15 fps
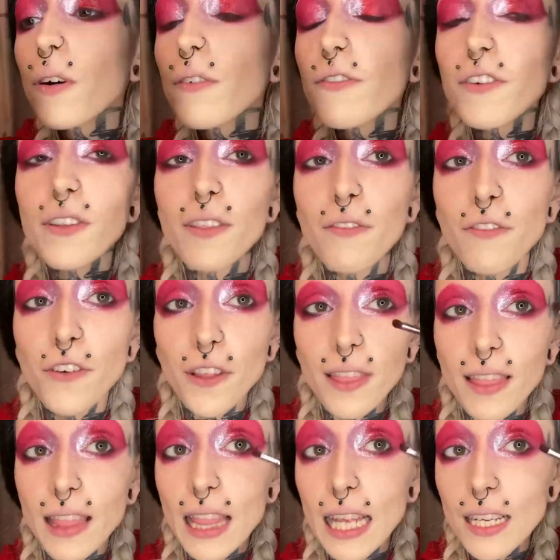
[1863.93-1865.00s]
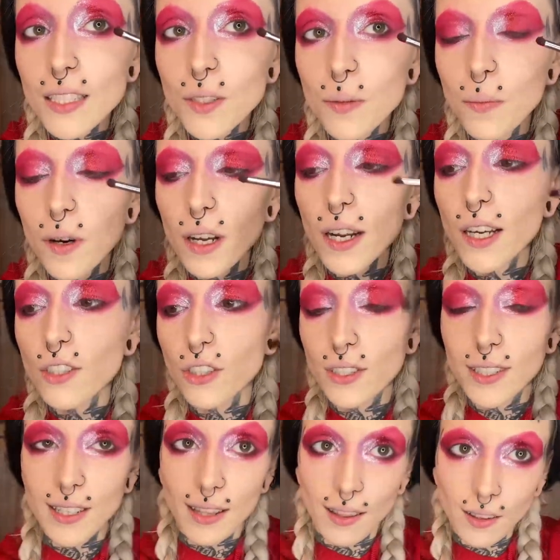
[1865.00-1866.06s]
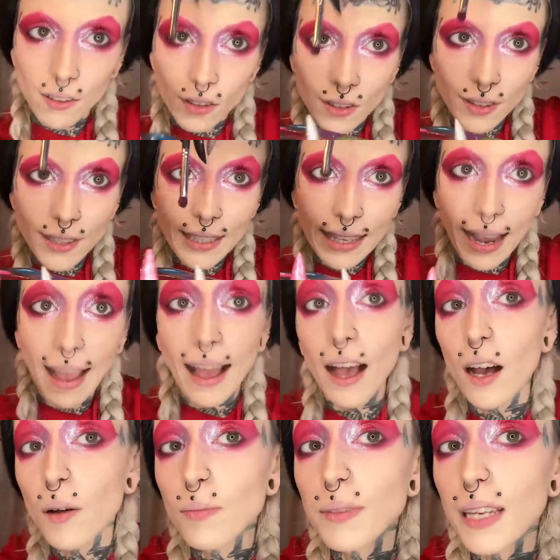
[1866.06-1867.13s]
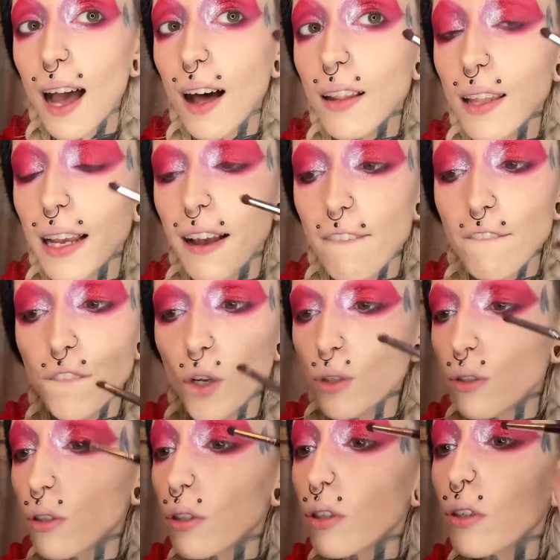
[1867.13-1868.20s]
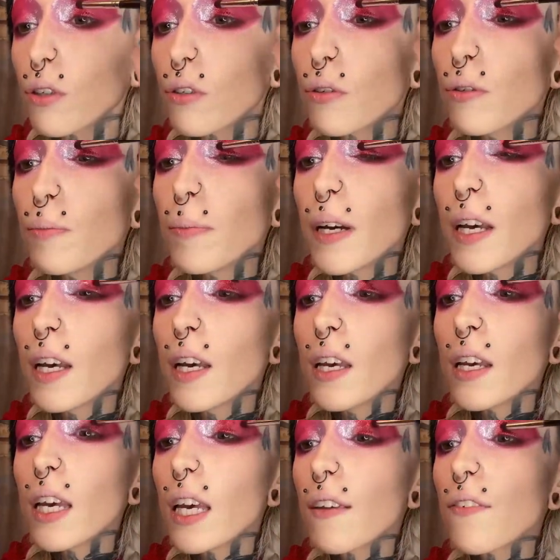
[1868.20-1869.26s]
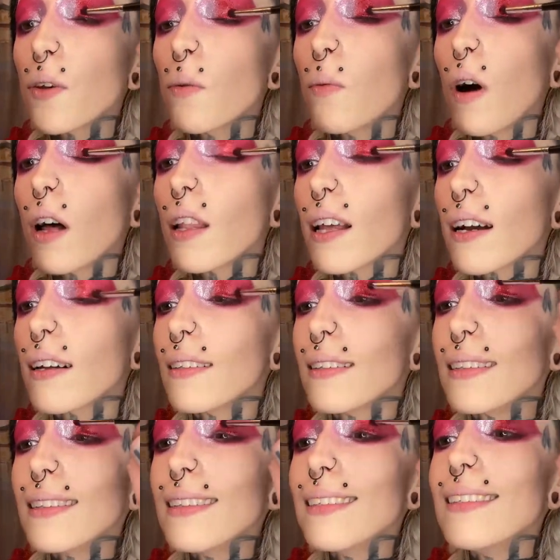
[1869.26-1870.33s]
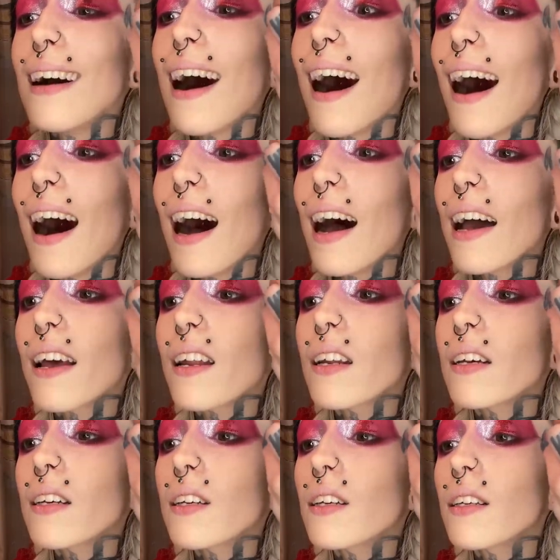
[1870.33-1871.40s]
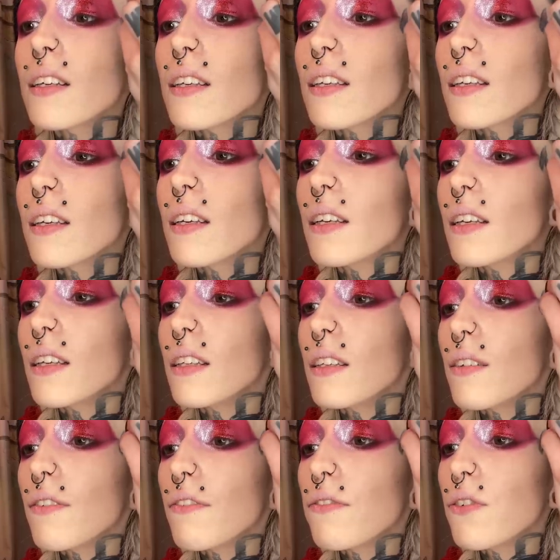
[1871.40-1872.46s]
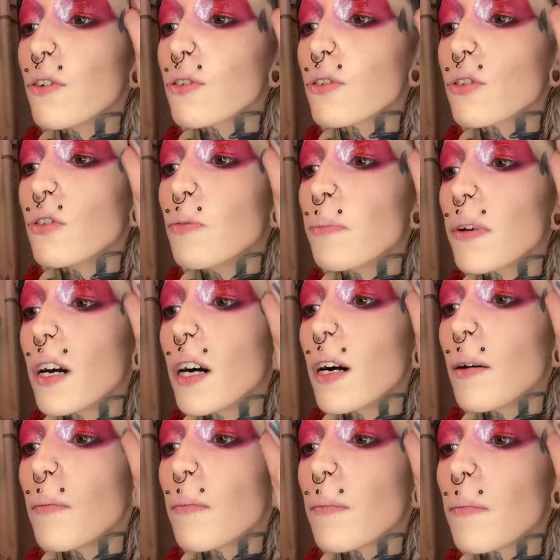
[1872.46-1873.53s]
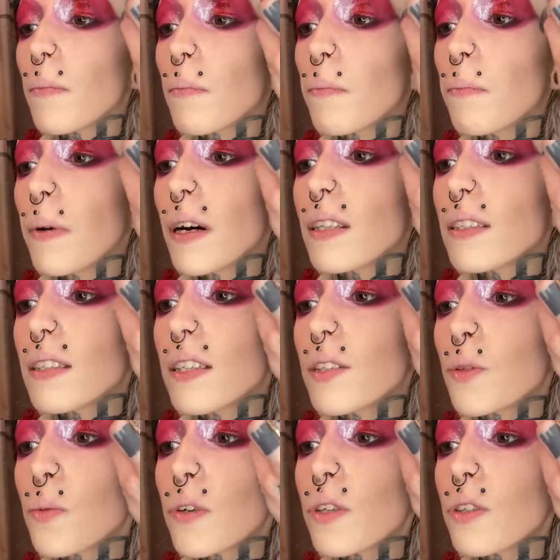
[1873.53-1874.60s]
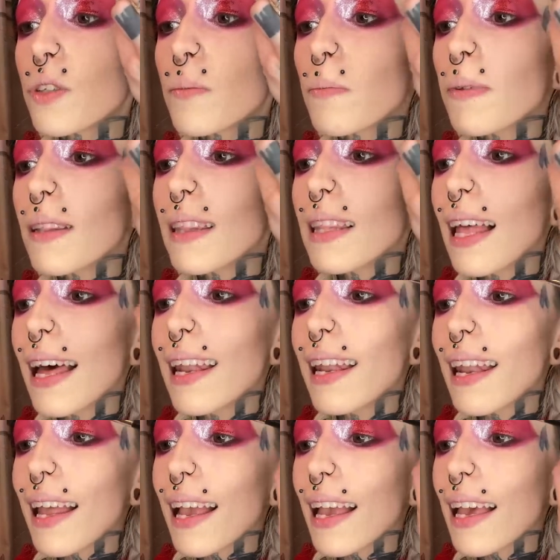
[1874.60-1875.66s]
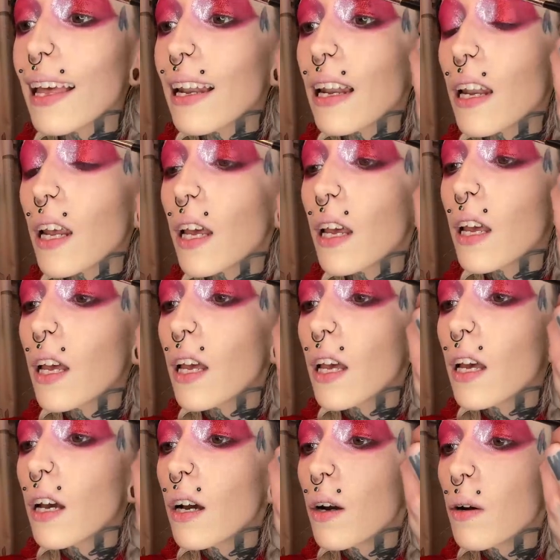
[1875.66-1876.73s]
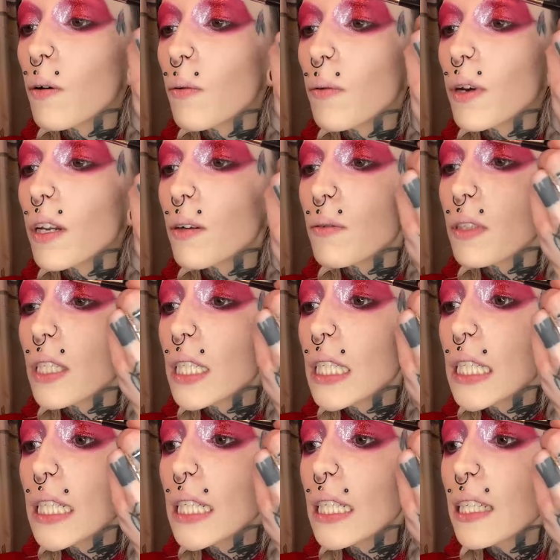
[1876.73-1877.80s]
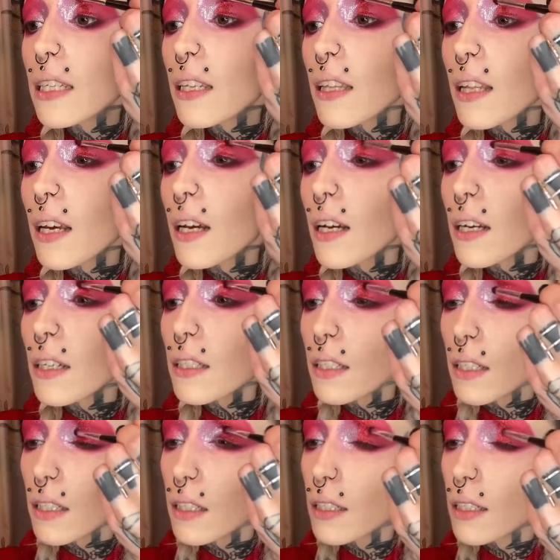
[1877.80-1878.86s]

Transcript: For, for this one, I just did a little dab, not like a full scoop. If you want like a lot, full scoop it up. But since we're just blending it, we don't need that.